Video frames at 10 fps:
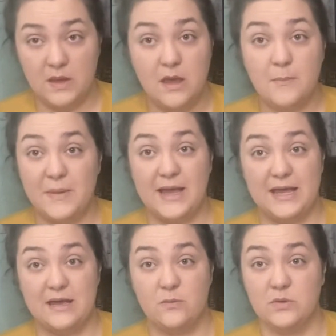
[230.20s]
my
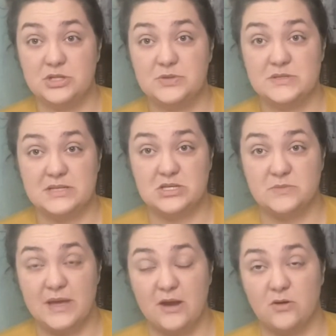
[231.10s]
aunt, when she was teaching me
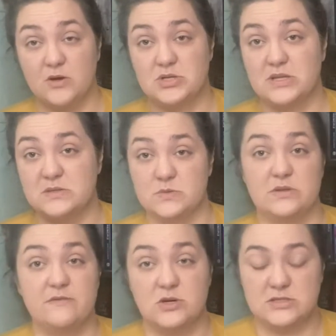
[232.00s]
how to crochet, this is one of the
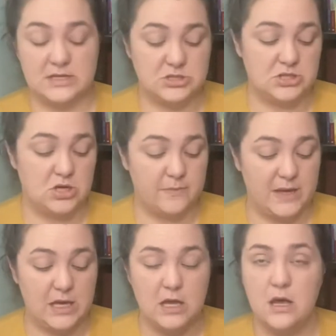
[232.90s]
first things she taught me.
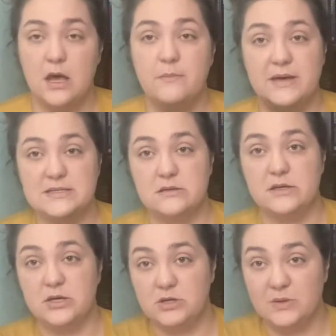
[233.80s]
And basically
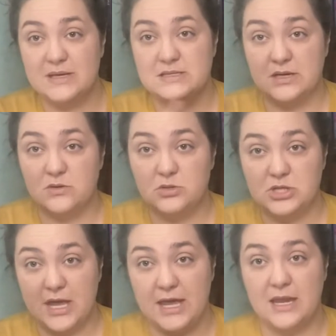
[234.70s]
you do a single
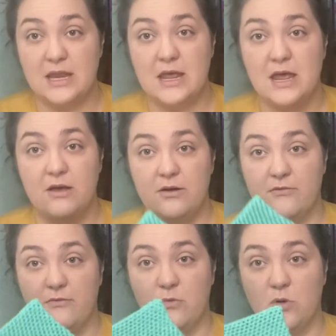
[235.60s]
chain
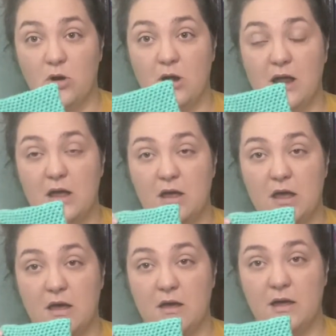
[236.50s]
for
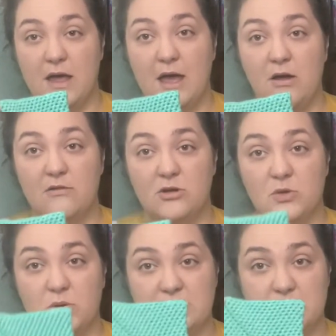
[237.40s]
however you
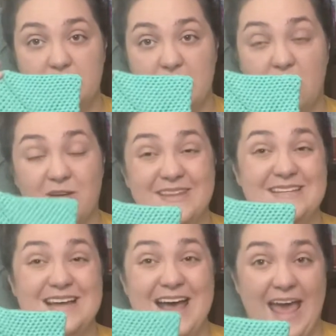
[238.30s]
want it to be on the
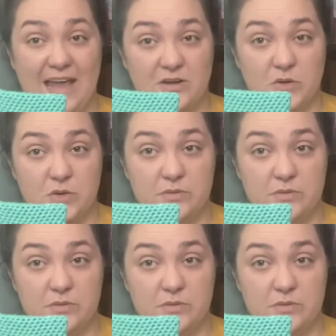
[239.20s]
diagonal.